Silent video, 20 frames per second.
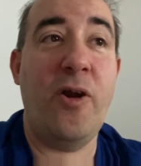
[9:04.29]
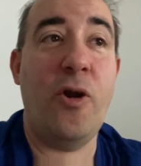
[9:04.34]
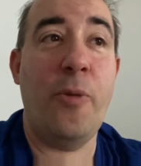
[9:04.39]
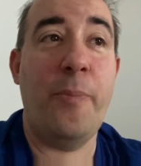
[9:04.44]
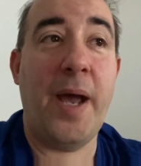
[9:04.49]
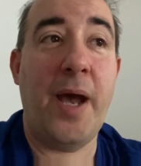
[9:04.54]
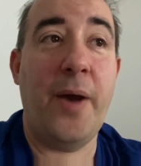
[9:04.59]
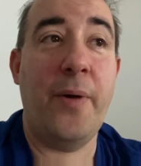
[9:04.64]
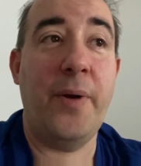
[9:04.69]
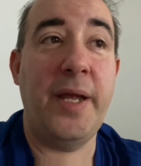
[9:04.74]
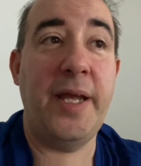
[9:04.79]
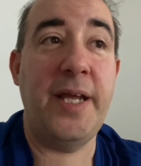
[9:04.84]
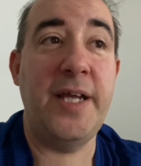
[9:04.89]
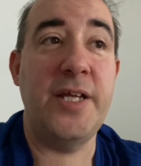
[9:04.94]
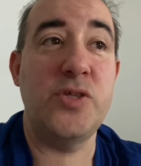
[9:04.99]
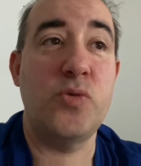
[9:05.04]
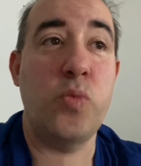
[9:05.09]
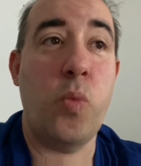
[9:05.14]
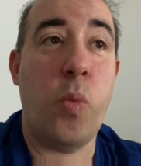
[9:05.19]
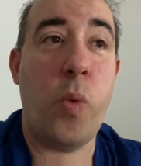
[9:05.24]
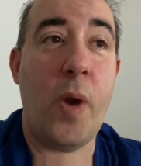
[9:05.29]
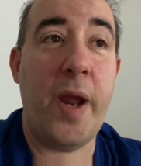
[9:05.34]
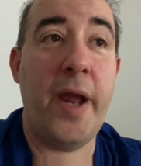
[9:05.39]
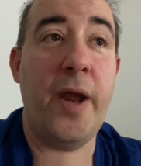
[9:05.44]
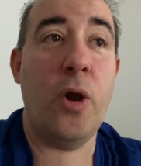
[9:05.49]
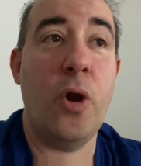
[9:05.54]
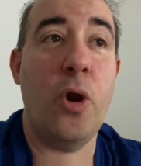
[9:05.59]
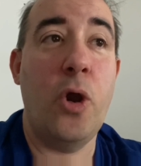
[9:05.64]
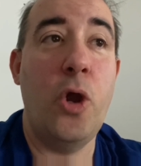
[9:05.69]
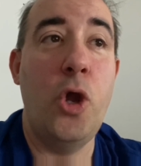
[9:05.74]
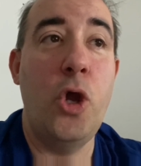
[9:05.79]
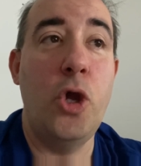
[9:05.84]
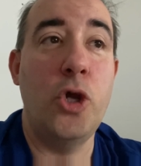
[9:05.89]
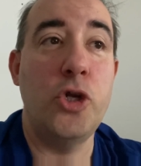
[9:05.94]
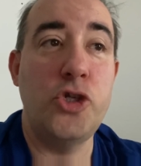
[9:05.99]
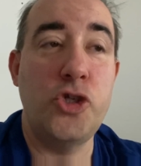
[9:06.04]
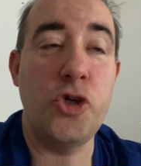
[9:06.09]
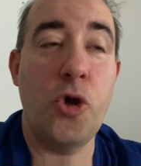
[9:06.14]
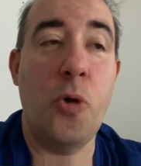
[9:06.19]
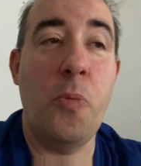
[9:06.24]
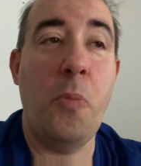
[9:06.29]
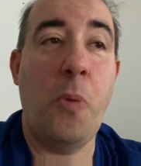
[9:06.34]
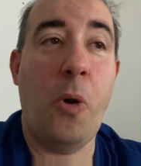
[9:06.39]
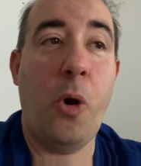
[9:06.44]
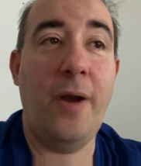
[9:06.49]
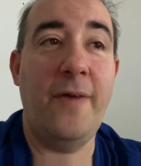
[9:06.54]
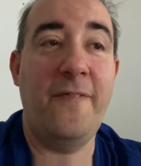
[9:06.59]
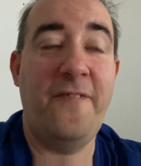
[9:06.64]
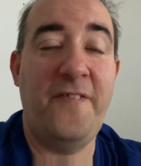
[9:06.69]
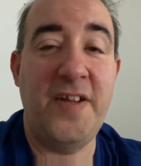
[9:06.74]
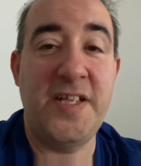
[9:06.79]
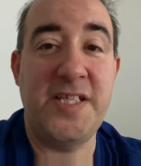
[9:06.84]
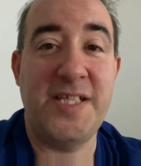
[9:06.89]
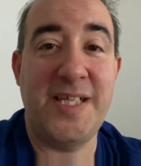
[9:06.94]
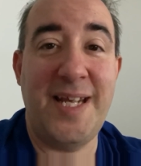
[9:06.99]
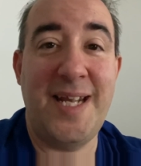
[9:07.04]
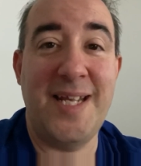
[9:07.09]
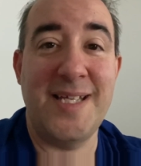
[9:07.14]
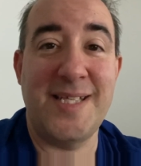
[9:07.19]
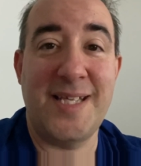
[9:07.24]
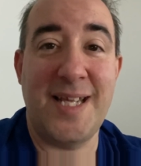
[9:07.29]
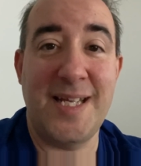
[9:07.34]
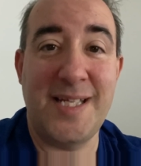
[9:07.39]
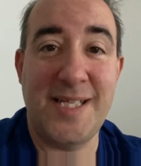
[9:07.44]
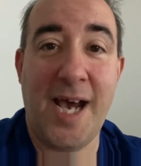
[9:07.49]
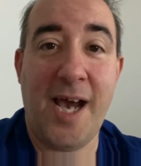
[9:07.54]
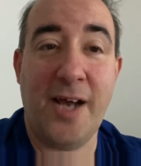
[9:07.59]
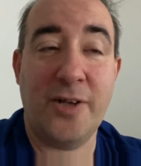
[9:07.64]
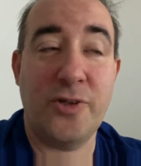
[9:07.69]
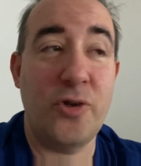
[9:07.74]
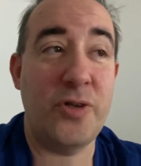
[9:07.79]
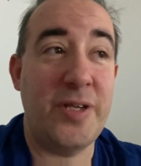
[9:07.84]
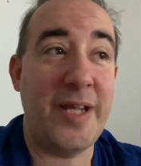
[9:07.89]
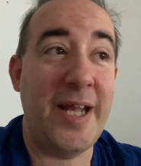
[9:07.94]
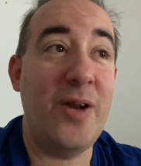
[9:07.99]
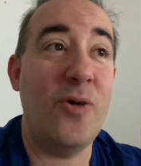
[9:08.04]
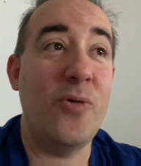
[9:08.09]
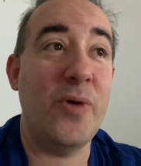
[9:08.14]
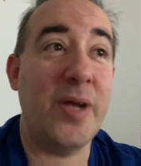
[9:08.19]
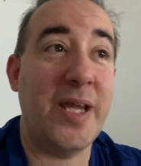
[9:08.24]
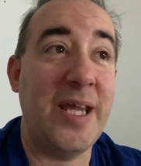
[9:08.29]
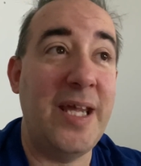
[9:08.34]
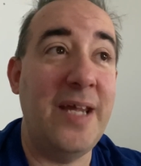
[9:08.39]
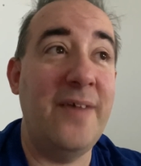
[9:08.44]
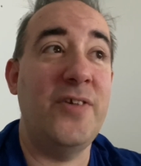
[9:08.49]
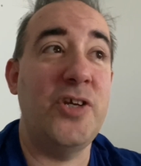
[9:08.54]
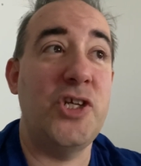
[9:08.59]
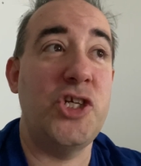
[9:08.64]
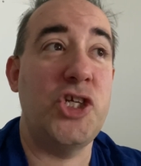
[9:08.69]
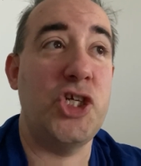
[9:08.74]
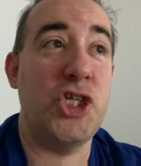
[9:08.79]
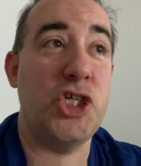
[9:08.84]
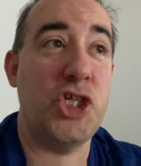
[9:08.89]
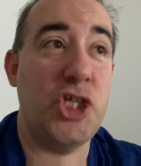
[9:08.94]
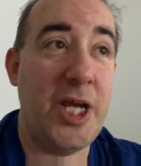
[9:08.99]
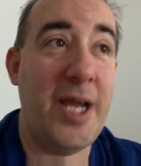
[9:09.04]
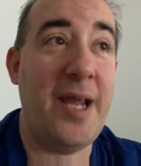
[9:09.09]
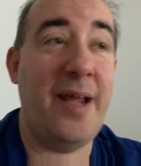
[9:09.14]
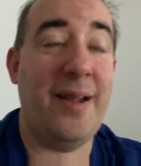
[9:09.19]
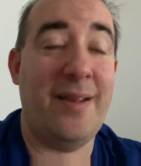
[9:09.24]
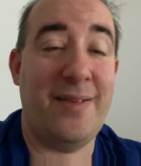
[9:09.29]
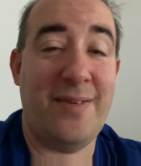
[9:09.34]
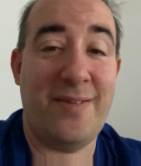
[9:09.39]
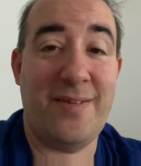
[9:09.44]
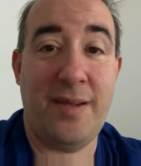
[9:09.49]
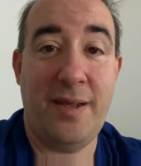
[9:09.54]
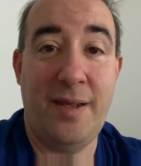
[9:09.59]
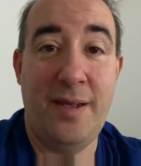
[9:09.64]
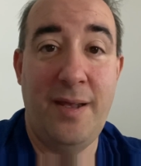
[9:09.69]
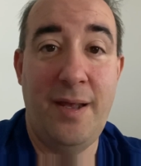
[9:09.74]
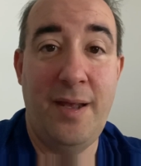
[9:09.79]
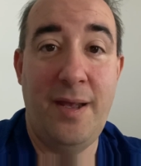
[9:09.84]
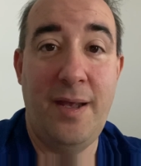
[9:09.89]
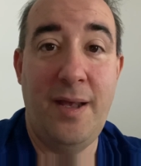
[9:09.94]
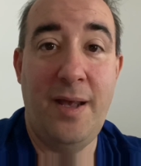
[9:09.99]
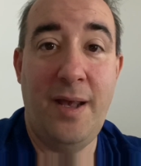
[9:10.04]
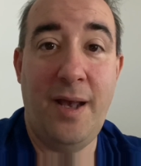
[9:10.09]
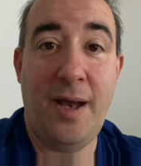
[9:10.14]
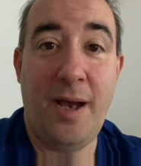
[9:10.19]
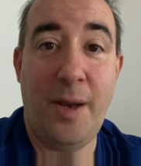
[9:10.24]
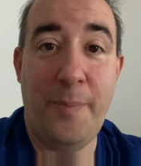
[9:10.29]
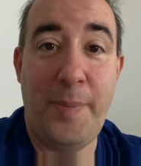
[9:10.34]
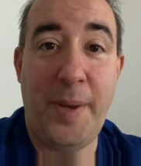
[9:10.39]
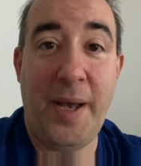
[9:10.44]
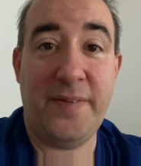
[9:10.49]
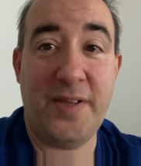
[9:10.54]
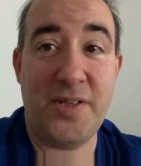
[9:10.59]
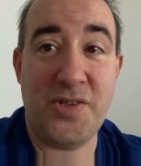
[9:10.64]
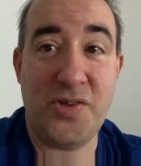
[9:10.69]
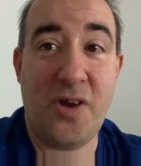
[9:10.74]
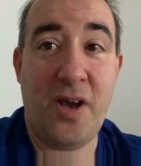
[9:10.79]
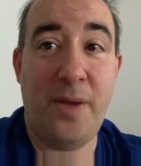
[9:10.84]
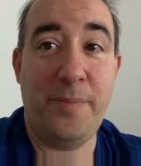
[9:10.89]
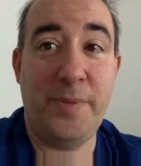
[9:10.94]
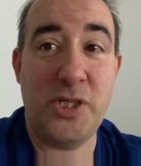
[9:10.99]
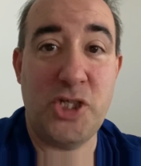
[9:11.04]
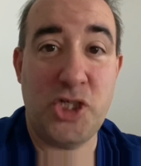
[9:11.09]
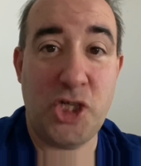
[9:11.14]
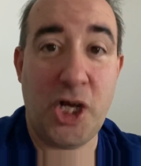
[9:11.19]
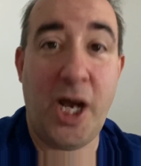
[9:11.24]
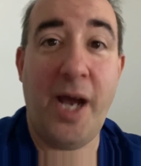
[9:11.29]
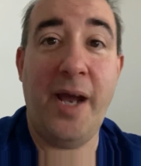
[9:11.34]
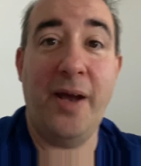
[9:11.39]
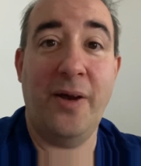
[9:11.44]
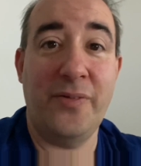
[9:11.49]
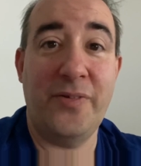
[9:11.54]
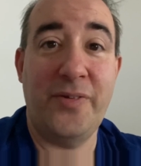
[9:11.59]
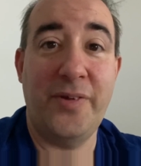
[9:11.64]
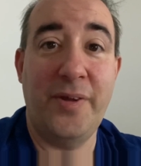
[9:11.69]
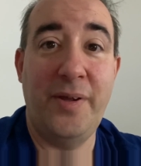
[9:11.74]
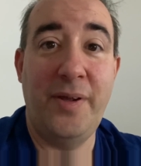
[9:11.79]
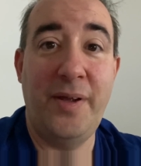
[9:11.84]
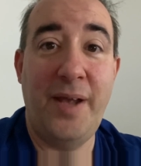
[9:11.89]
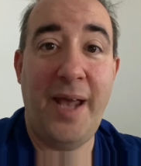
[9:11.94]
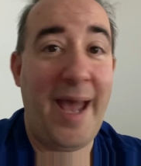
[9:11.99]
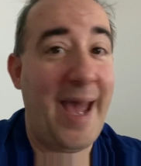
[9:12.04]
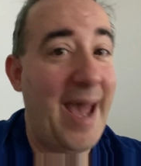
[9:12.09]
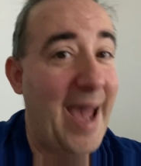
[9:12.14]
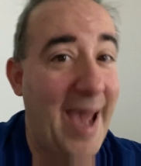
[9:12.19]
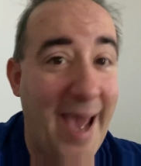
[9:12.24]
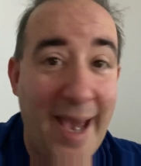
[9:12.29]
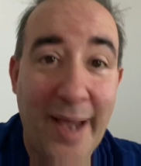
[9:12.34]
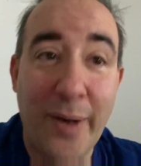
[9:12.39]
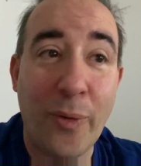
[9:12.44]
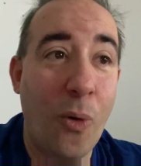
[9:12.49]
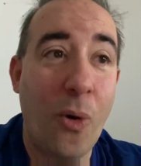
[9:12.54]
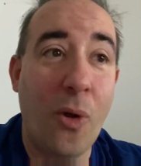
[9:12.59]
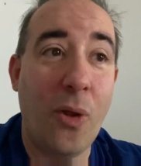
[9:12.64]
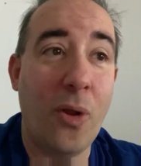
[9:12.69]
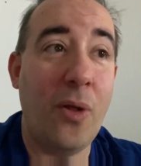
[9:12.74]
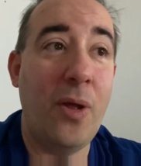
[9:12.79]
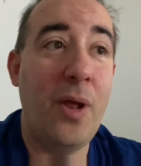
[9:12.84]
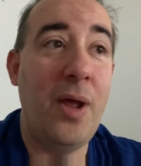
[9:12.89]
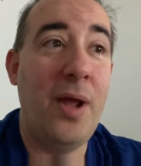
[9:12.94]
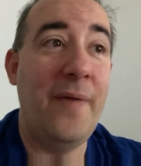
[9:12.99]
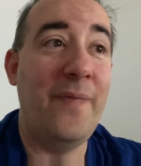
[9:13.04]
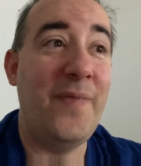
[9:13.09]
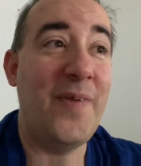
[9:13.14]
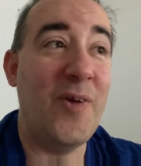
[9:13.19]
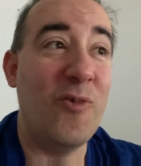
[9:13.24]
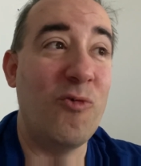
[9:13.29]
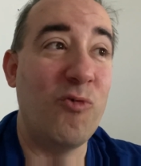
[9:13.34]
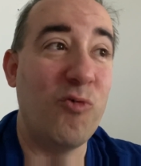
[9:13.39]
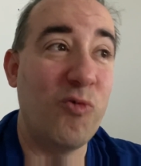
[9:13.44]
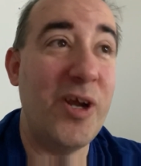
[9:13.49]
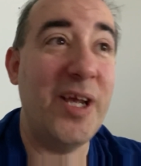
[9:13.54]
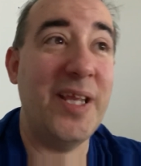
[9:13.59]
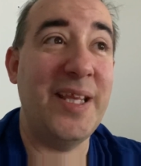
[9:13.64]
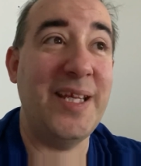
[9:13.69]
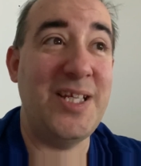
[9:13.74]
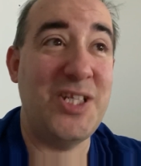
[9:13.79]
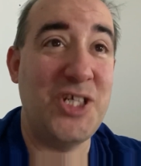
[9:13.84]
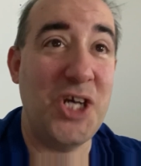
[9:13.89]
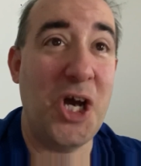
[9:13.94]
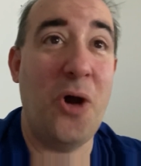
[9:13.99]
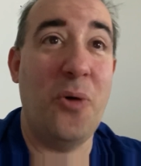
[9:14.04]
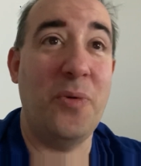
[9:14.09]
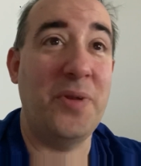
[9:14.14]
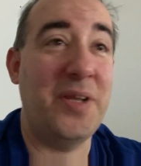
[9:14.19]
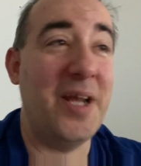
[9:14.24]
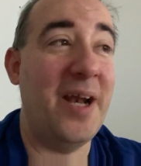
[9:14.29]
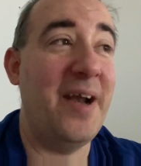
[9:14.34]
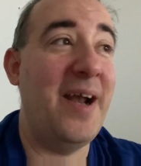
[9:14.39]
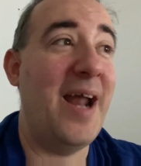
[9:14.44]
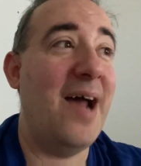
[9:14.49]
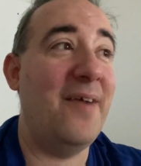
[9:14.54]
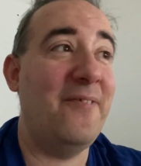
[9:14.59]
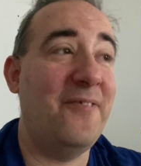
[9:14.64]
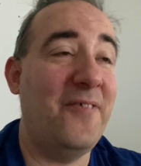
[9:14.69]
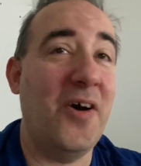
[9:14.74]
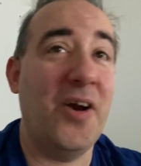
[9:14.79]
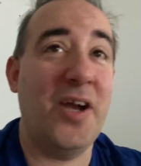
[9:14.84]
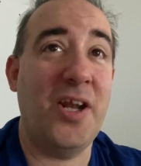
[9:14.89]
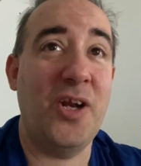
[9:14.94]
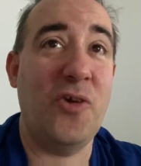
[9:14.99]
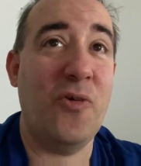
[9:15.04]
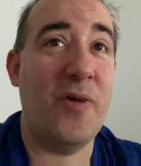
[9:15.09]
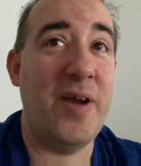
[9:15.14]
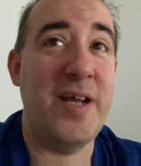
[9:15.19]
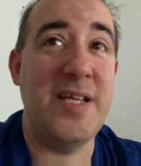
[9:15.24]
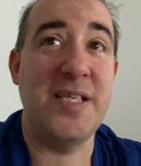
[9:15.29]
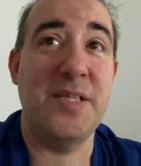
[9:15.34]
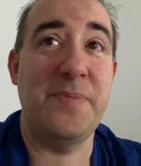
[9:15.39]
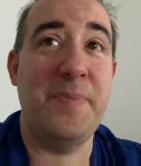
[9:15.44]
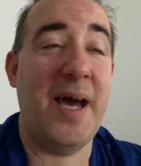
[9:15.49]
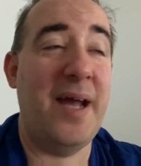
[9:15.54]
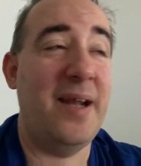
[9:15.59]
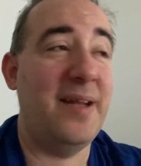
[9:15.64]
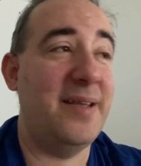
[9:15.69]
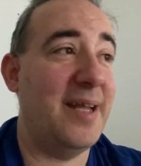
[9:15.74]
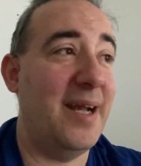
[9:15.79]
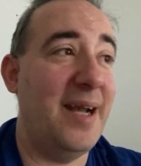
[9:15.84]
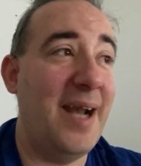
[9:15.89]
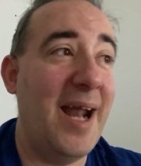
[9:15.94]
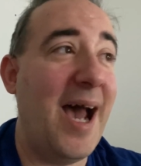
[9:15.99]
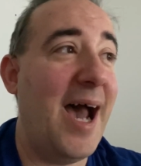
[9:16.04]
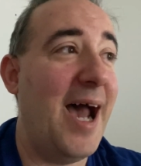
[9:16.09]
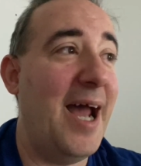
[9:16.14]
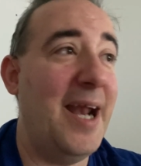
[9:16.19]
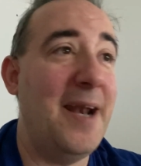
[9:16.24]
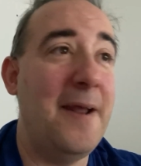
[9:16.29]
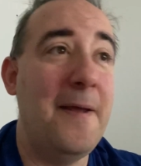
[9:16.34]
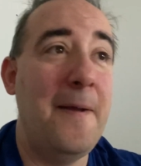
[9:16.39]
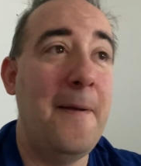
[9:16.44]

about is where Jo Martin fits in as the doctor. They don't give a shit about the timeless child at all. They really don't. They're not fucking crazy about it. They're not,